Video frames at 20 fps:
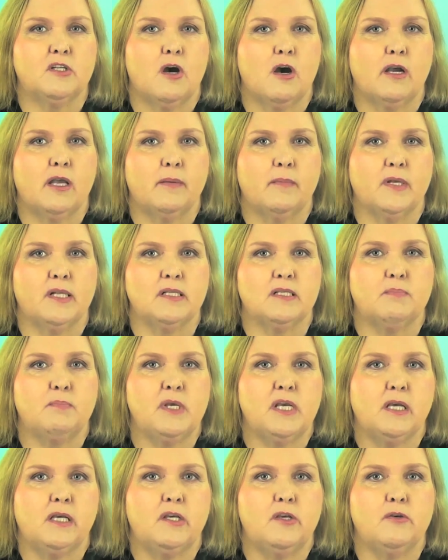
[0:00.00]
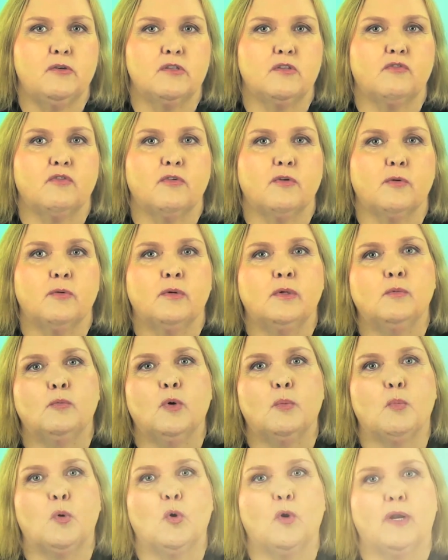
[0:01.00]
documents being used for
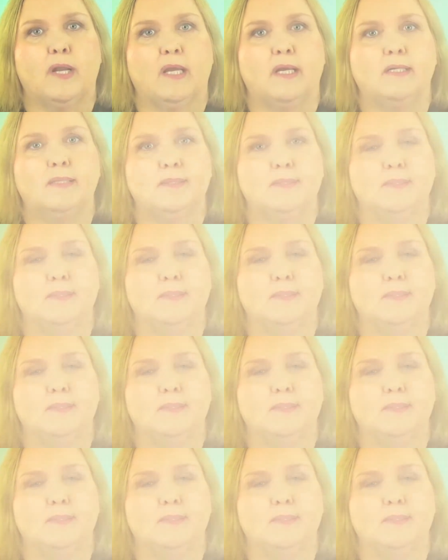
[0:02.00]
reporting.